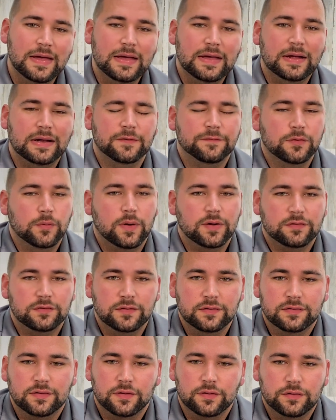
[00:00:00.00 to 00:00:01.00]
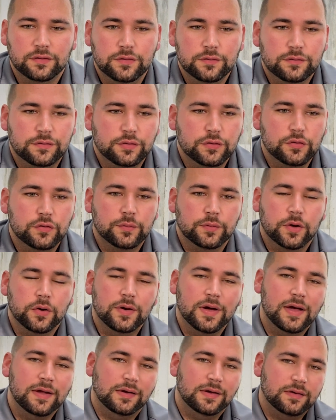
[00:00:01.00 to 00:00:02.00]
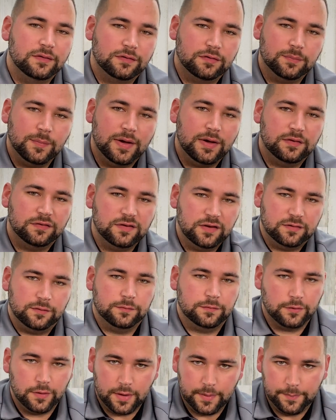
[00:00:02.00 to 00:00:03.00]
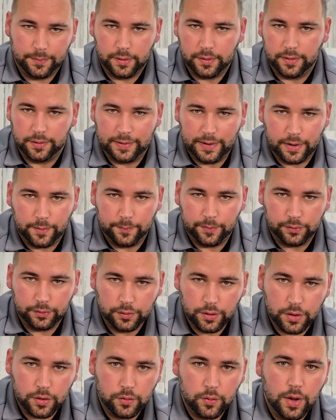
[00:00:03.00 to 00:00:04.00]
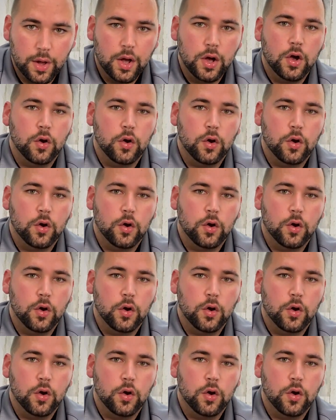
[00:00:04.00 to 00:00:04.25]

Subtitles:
And if you're watching this on YouTube, go ahead and smash that subscribe button down below.